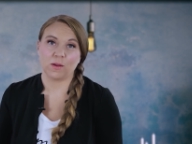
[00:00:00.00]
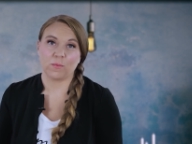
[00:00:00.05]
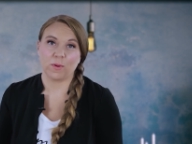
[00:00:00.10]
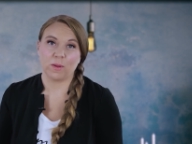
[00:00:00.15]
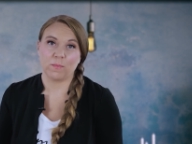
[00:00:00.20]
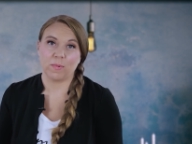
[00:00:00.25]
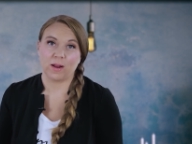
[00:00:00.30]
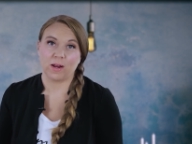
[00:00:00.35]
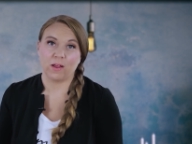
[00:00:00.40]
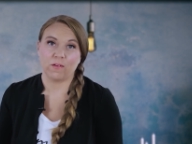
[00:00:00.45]
that we
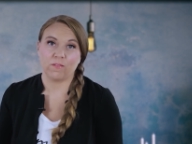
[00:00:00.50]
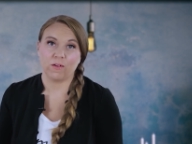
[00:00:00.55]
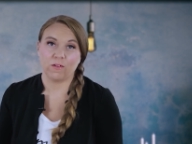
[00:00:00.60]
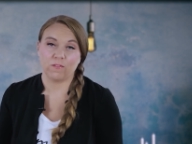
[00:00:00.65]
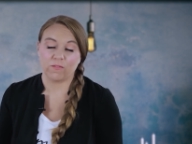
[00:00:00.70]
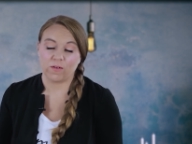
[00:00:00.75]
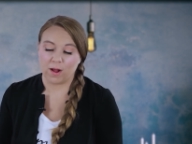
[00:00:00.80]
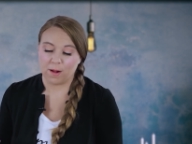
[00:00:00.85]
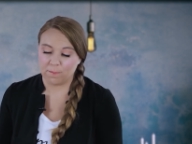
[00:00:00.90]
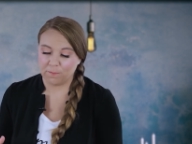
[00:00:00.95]
benefit
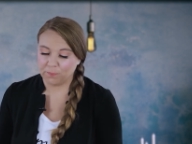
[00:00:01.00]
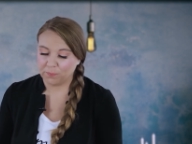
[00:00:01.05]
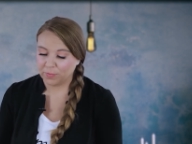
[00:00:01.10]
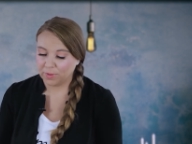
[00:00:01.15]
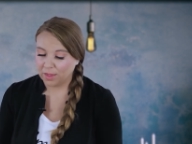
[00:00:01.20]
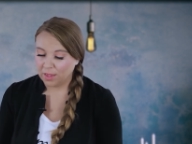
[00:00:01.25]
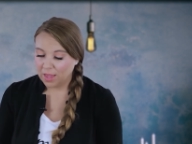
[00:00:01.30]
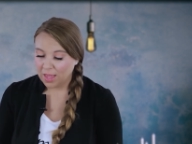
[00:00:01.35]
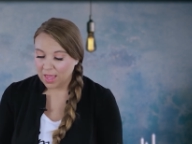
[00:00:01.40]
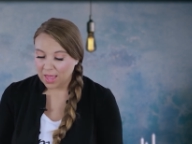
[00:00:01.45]
from.
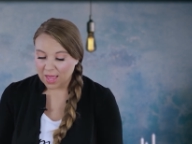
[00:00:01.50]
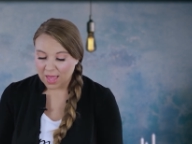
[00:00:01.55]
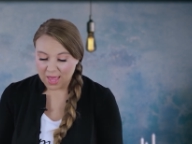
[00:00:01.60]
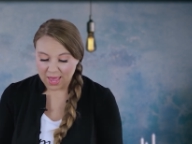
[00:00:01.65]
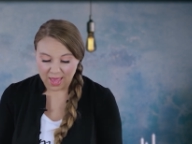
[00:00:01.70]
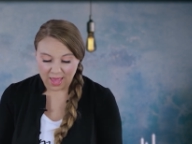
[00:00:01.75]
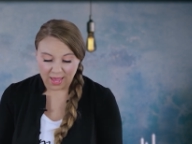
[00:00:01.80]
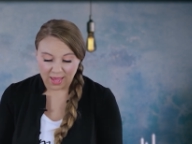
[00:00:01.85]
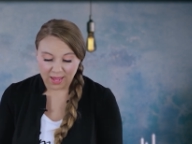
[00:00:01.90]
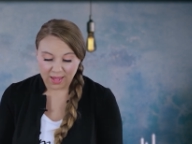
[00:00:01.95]

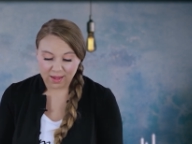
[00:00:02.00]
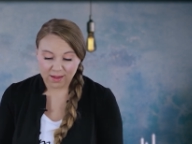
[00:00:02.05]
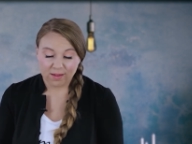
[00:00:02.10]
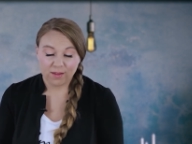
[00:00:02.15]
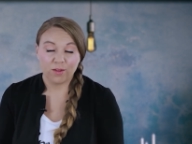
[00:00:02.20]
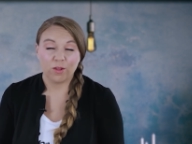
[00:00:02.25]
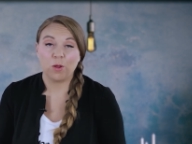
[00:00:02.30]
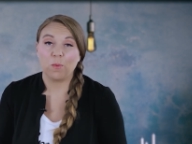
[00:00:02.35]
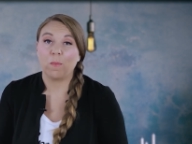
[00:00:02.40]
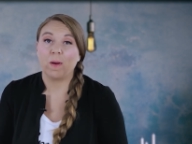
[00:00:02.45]
A,
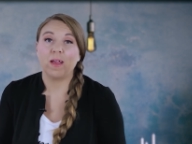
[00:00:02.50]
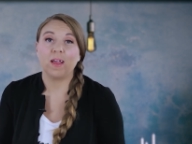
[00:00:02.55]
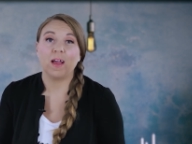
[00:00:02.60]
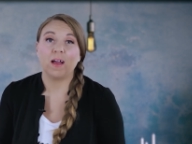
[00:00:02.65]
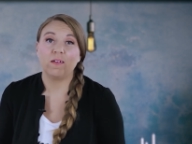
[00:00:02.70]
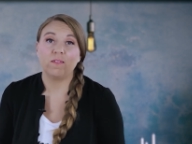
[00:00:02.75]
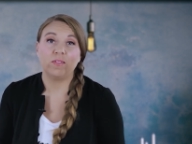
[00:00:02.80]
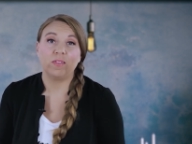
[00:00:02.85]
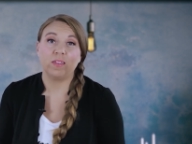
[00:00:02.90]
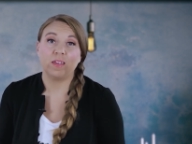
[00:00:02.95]
you might
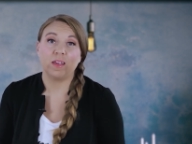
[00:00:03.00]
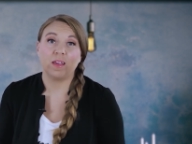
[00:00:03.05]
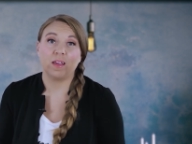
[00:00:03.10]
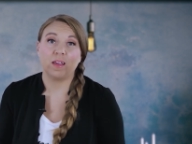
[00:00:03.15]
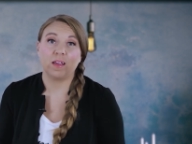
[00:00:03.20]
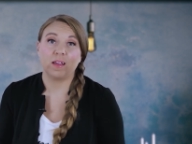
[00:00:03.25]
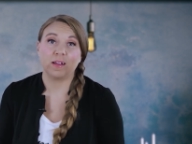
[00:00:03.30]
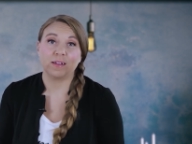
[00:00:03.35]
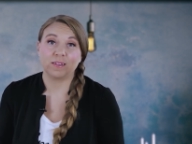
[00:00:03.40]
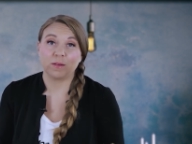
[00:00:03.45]
have
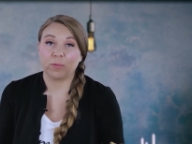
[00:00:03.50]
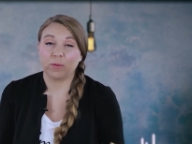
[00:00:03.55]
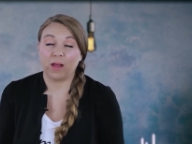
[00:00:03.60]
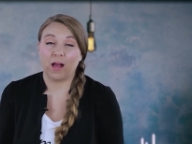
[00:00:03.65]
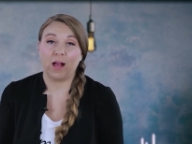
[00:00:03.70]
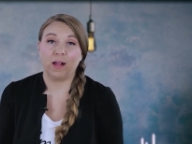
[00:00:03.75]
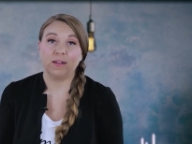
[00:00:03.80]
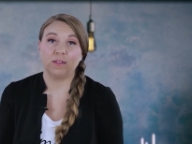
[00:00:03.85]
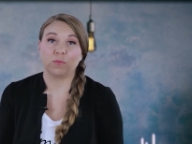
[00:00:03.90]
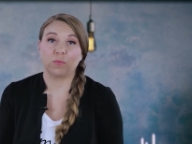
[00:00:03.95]
the
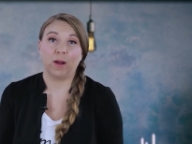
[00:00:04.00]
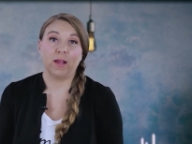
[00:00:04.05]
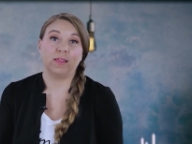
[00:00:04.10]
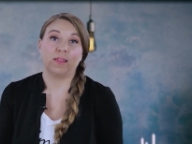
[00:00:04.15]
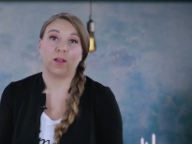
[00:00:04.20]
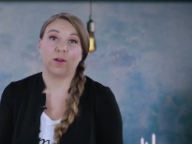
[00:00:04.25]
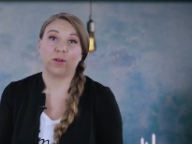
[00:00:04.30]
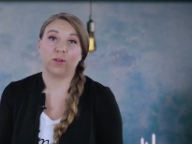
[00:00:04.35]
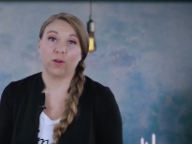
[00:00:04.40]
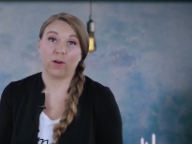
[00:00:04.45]
supplies right
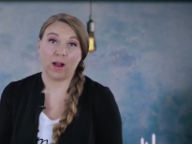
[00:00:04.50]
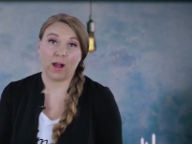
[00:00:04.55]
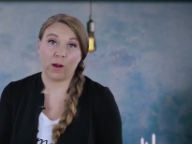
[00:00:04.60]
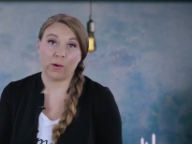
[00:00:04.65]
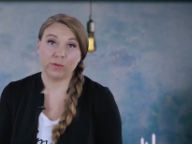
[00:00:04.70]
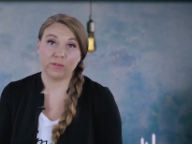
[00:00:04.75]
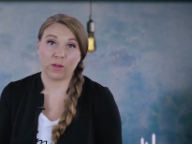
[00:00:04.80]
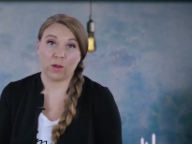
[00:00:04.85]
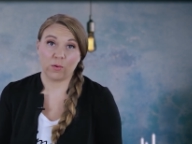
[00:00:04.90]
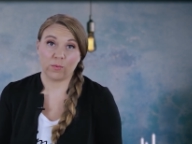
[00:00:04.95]
there in your
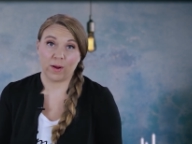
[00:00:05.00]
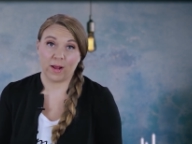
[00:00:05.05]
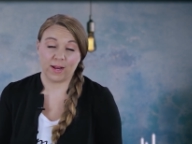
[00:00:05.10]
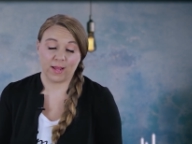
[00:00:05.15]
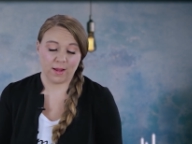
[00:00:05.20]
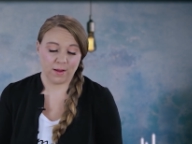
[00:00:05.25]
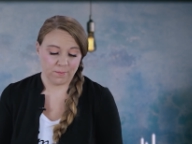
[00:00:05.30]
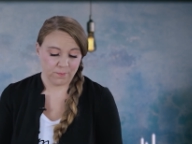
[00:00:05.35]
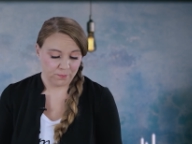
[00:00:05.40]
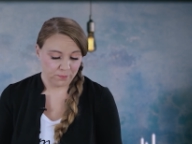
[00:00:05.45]
house
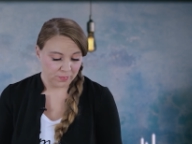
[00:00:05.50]
already.